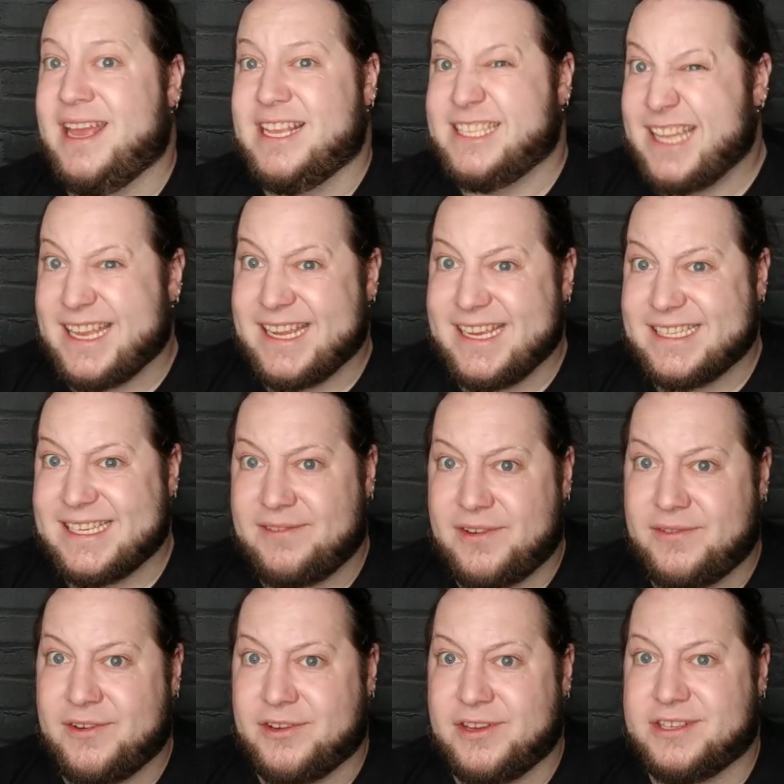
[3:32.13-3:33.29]
It's dead easy if
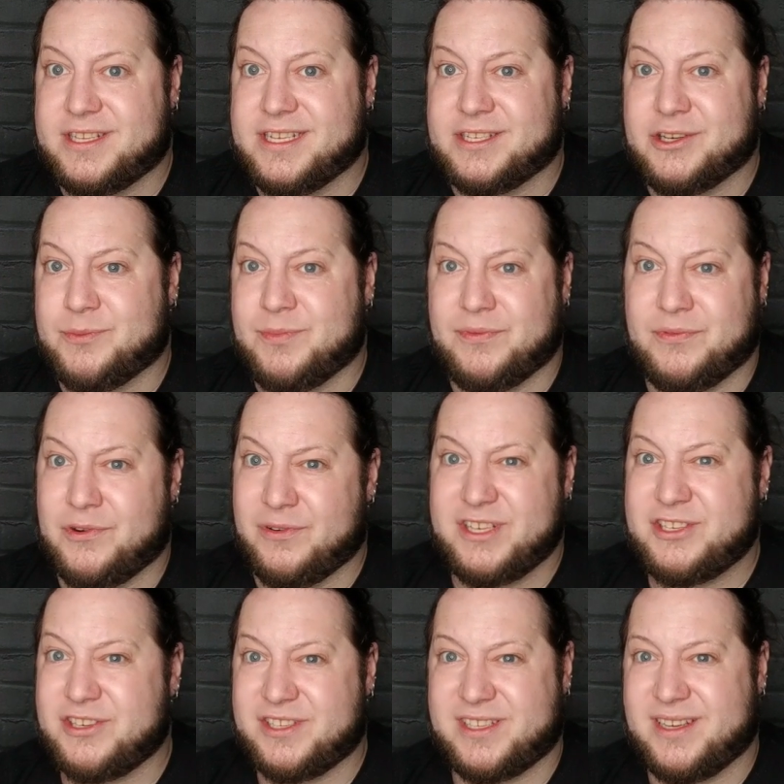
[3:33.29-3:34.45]
you've not used Discord before.
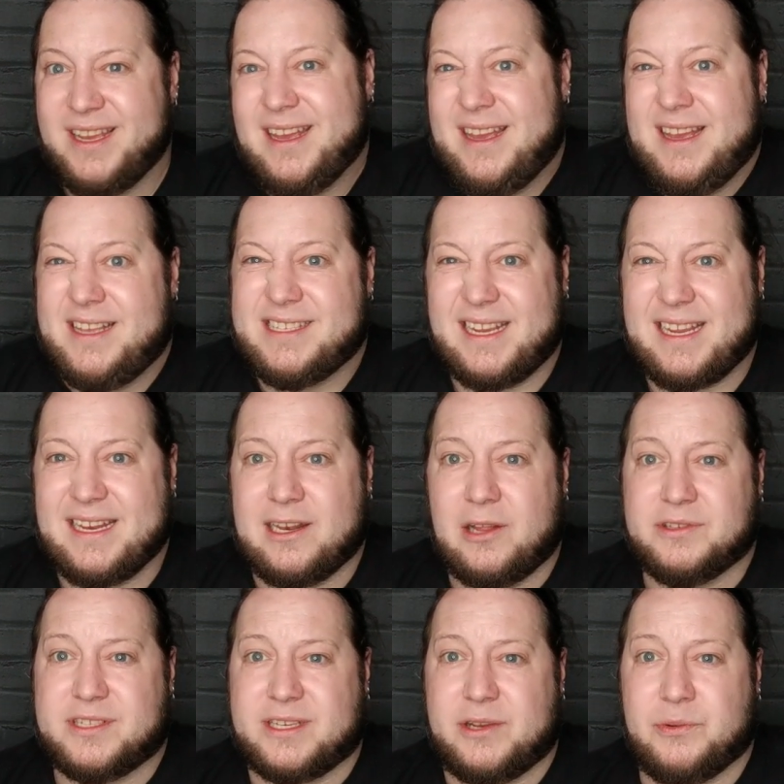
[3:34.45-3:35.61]
It's like a little
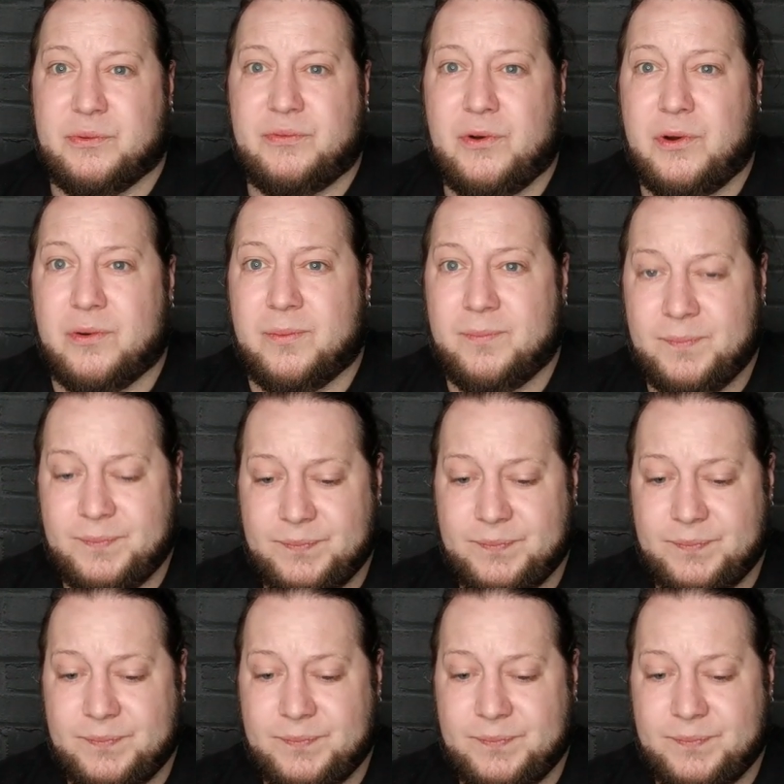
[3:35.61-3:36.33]
old school forum.